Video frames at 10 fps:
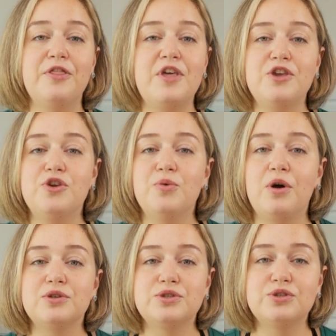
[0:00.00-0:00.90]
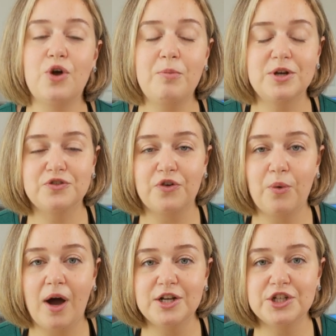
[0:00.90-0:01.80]
Thank you all so much for
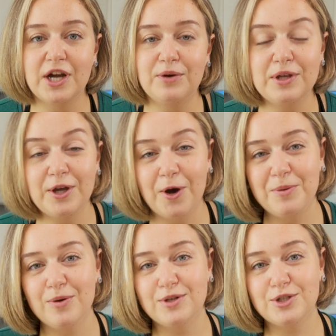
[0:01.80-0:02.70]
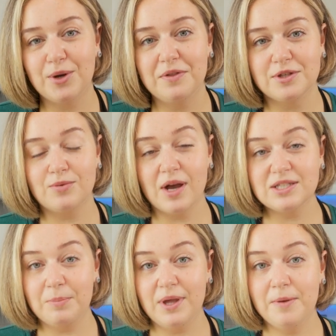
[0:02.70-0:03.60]
watching. I really hope you enjoyed this
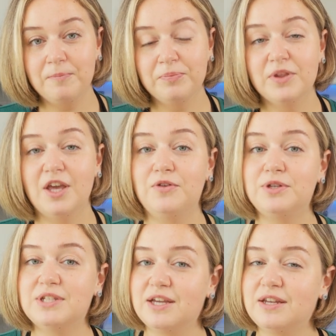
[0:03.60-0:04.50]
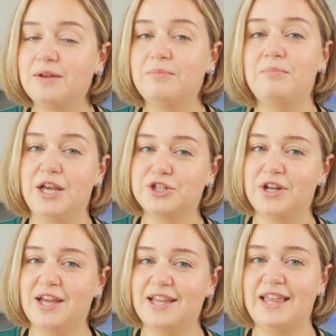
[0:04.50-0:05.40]
recipe. If you did, make sure
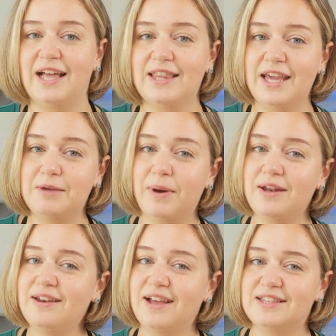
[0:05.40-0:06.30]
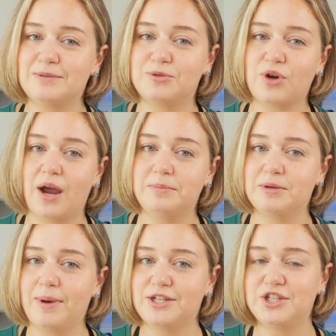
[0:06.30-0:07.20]
to hit that like button and subscribe
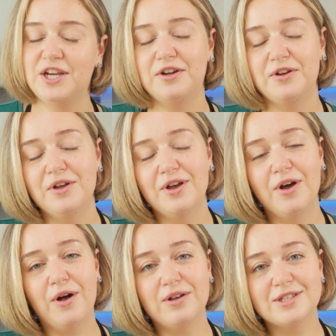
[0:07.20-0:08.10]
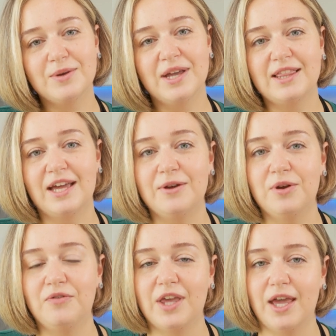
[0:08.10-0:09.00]
to my channel. Also hit that
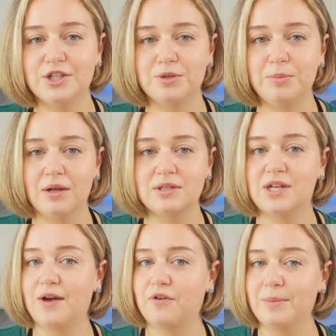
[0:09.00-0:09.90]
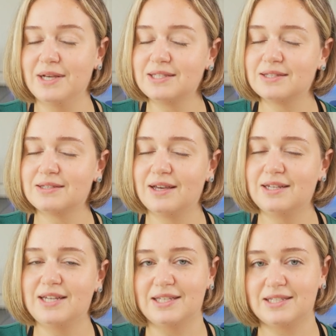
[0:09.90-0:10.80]
notification bell to never miss a
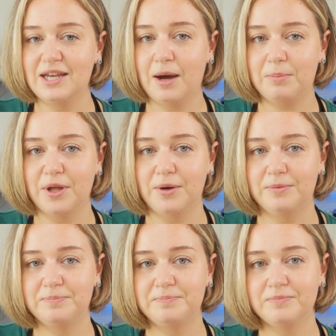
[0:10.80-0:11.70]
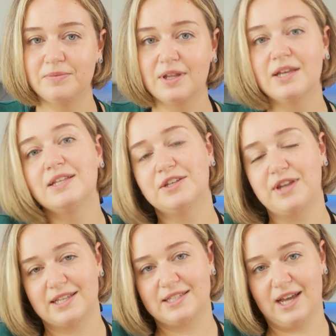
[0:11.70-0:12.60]
tasty upload. Till
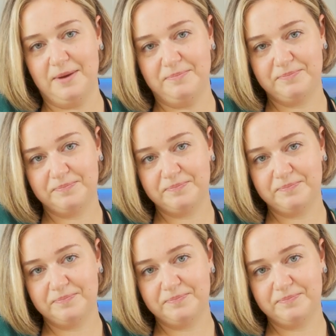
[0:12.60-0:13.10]
next time.